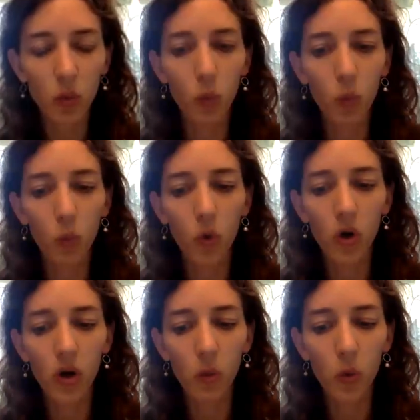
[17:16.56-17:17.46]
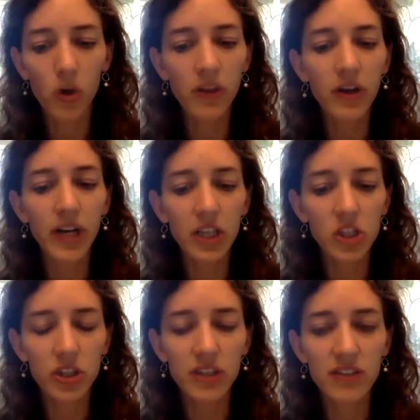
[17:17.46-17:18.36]
were there any
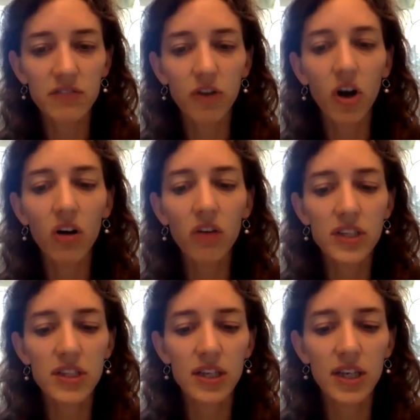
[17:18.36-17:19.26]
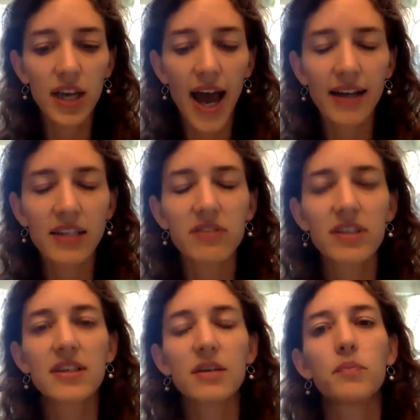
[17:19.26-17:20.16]
attorneys involved in the
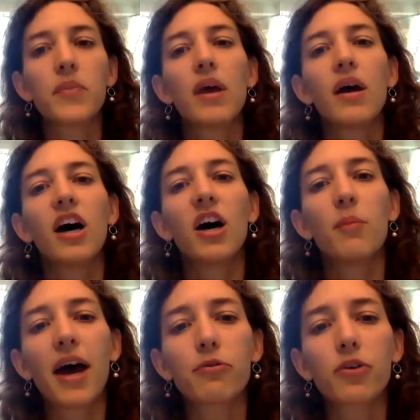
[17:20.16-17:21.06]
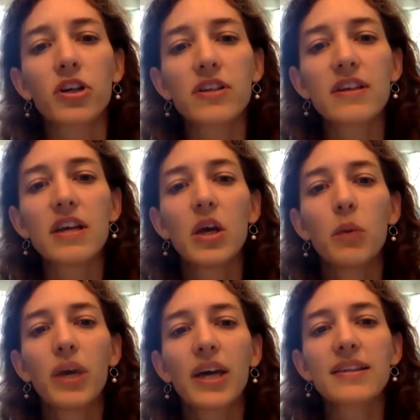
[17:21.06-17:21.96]
activism efforts?
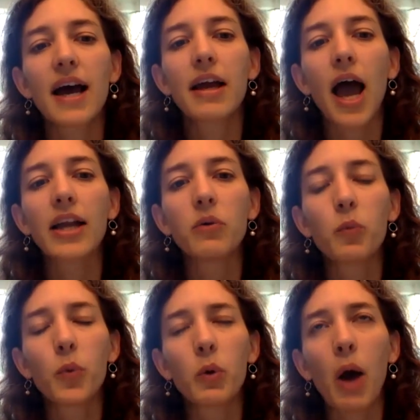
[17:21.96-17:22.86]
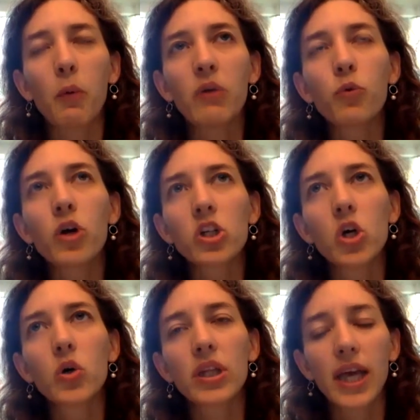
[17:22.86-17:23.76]
Because we've worked
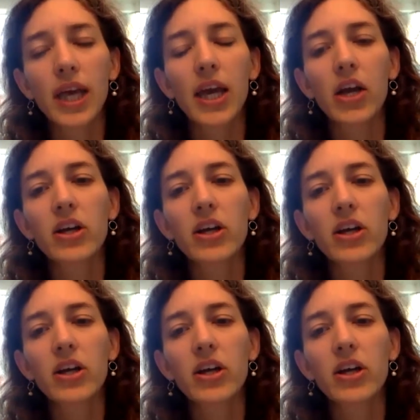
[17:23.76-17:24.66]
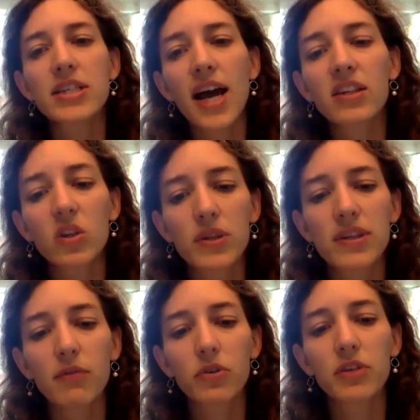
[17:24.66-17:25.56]
locally here in Texas with
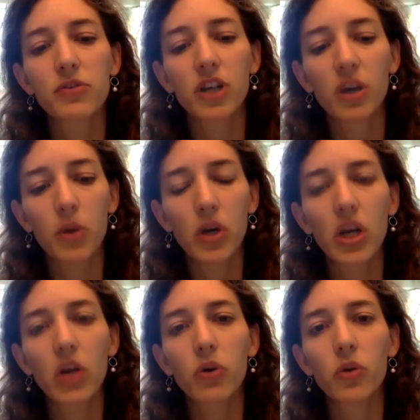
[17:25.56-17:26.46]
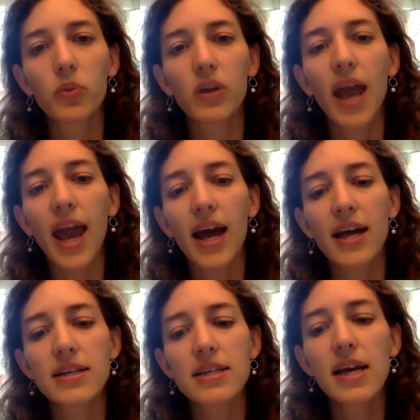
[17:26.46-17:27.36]
several different community groups, and
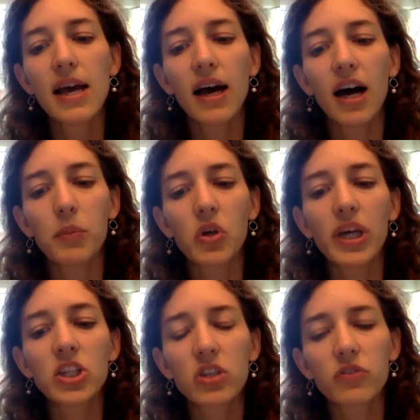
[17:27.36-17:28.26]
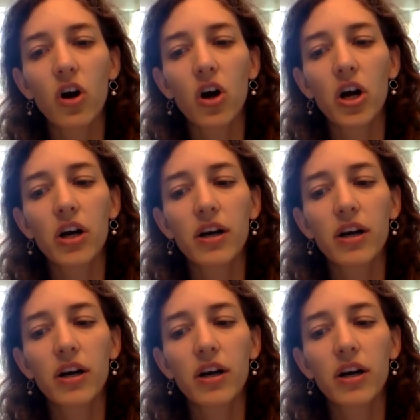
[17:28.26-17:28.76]
each of our